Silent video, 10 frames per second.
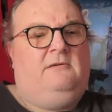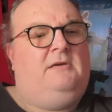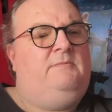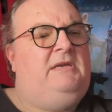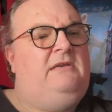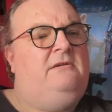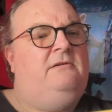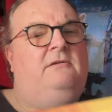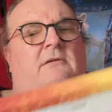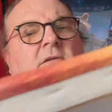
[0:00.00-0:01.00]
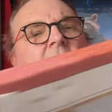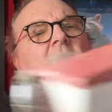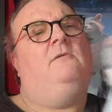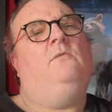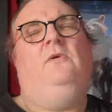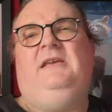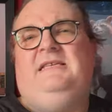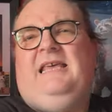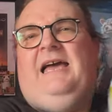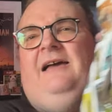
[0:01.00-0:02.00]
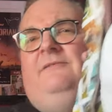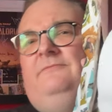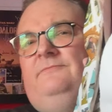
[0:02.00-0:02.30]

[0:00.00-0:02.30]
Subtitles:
I mean, what is that?